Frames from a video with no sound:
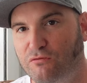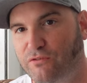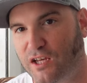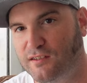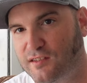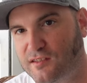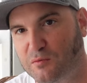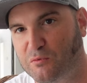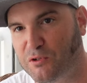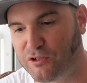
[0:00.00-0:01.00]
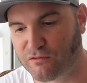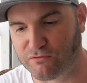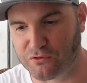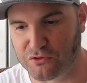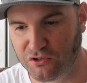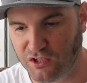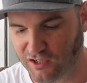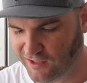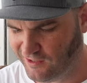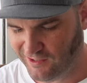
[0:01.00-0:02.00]
to fancy some American food,
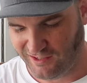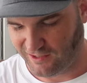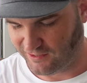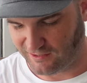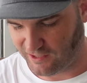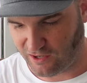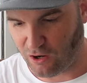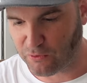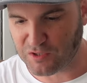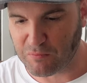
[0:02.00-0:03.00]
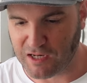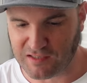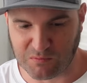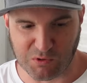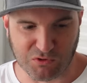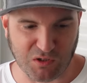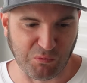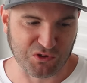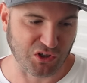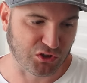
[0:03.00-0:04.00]
and it always amazes me when
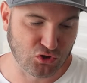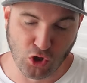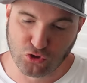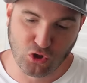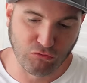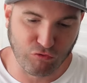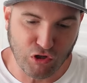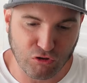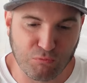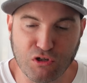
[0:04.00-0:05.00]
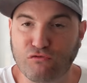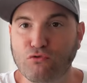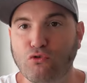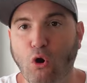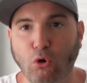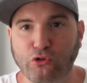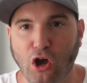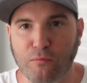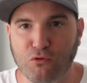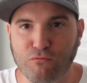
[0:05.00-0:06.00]
someone's like, just eat Vietnamese food the whole
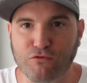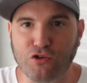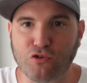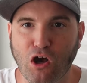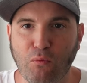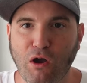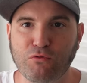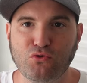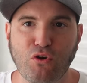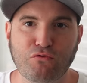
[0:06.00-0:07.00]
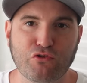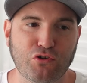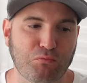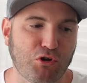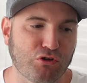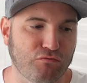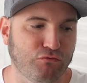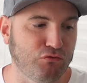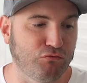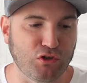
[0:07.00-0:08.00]
time you're in Vietnam. Why would you ever eat American
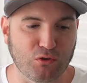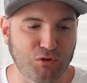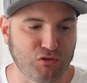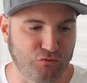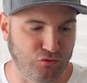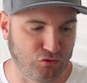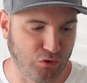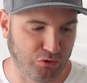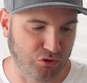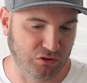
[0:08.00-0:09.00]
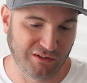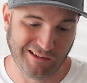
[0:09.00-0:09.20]
food? Vietnamese food is so good.